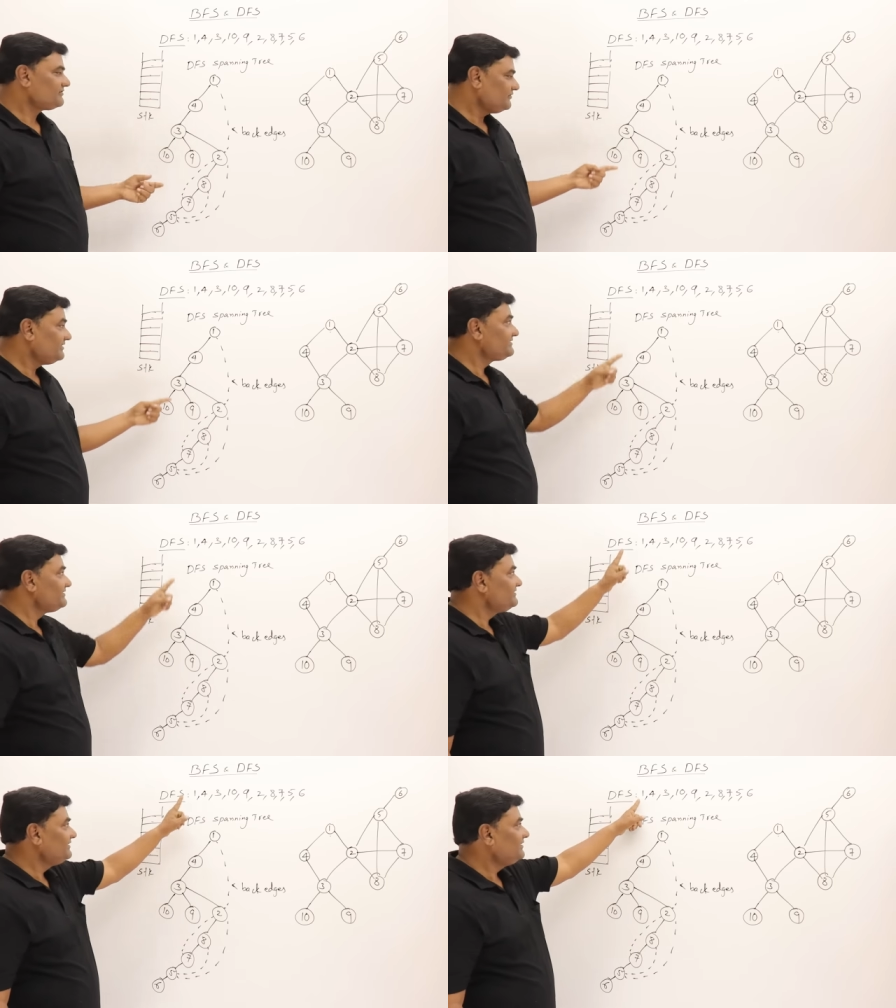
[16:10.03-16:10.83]
So this
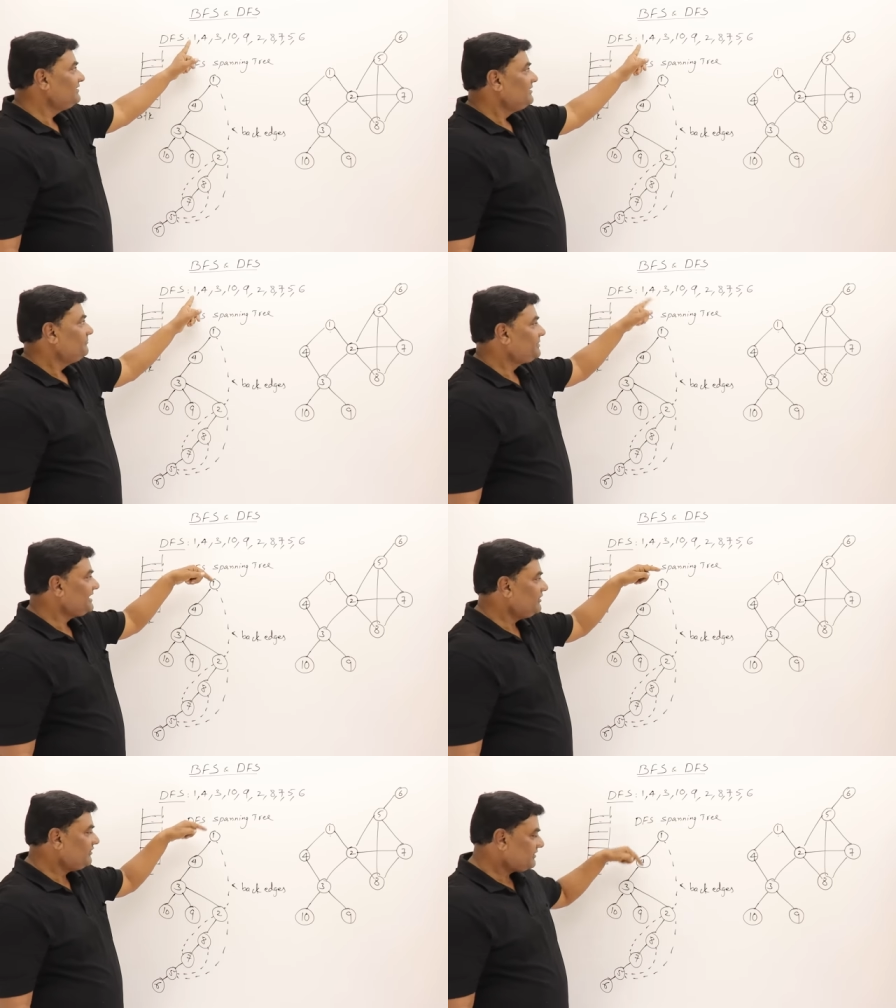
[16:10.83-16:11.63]
is the
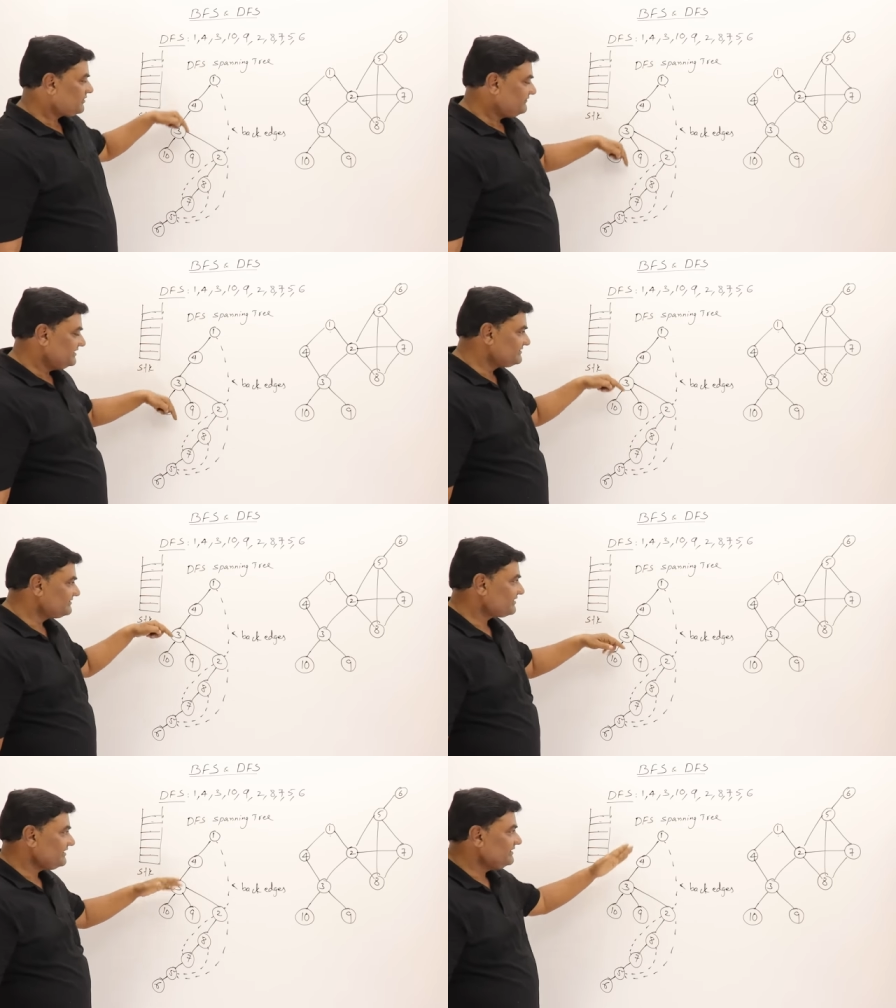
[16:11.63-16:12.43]
pre-order of this
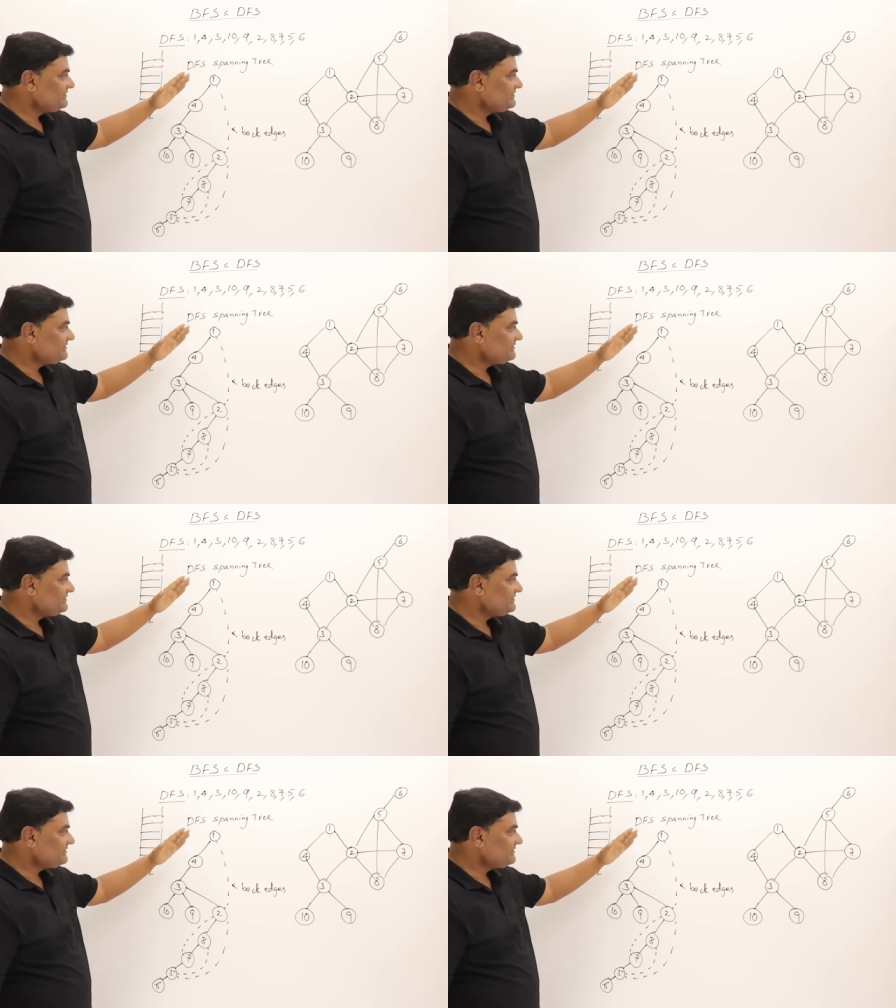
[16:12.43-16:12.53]
tree.